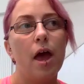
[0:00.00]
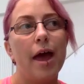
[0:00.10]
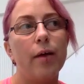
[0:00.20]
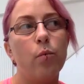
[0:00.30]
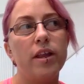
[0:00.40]

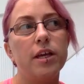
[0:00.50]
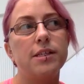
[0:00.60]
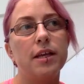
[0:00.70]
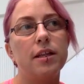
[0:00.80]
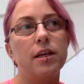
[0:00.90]
Yeah. And when you
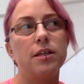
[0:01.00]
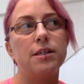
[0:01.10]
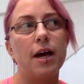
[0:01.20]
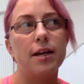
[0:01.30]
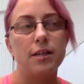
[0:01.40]
said that you
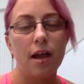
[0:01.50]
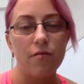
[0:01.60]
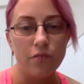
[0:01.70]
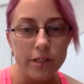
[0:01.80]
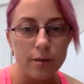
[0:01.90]
started to
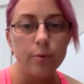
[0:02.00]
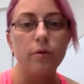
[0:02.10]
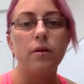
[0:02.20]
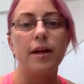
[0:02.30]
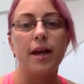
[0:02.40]
get
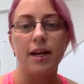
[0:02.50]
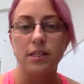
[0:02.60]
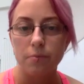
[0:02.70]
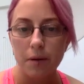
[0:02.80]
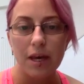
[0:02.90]
visible and getting
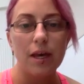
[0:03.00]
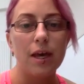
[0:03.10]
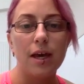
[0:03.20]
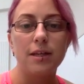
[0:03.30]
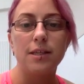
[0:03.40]
speaking
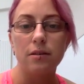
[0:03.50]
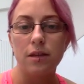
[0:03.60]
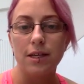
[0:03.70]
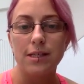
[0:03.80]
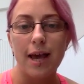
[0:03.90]
gigs and
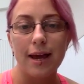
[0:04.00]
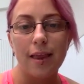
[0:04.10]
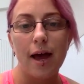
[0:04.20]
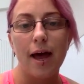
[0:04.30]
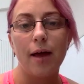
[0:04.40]
things like
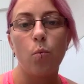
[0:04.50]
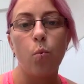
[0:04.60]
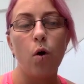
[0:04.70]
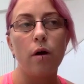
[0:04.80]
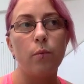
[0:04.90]
that,
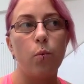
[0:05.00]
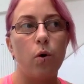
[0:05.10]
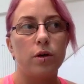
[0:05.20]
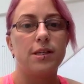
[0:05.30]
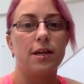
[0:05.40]
what
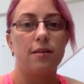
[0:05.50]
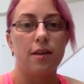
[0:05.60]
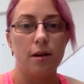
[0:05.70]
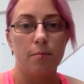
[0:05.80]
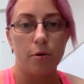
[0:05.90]
was it
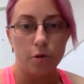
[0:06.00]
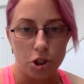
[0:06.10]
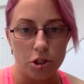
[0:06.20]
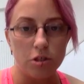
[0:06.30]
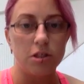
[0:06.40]
that
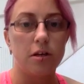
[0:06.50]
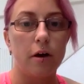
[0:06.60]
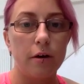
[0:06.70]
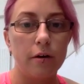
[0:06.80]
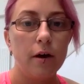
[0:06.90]
pushed you to
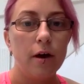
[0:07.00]
go,